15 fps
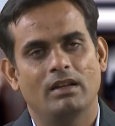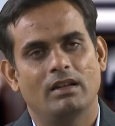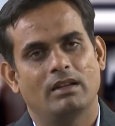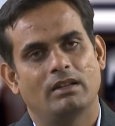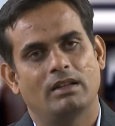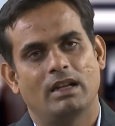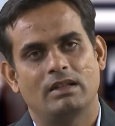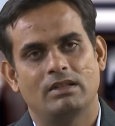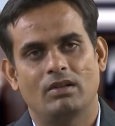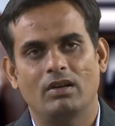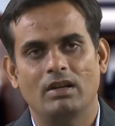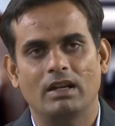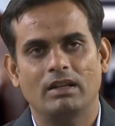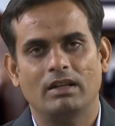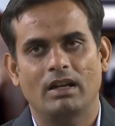then
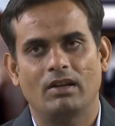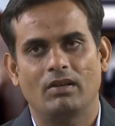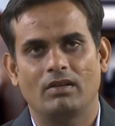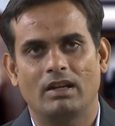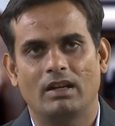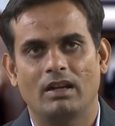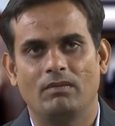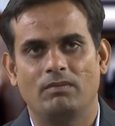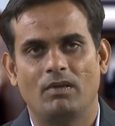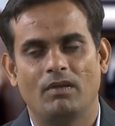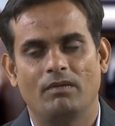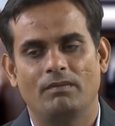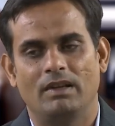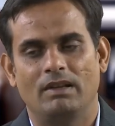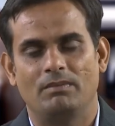Jordan canonical
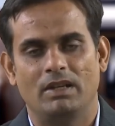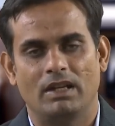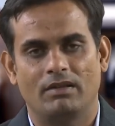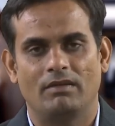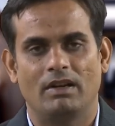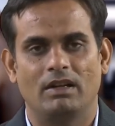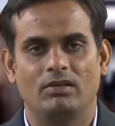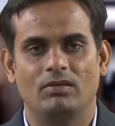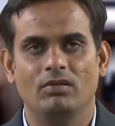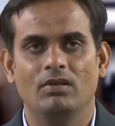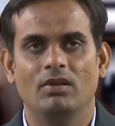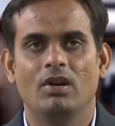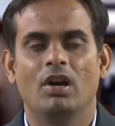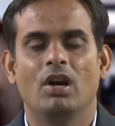form will be equal to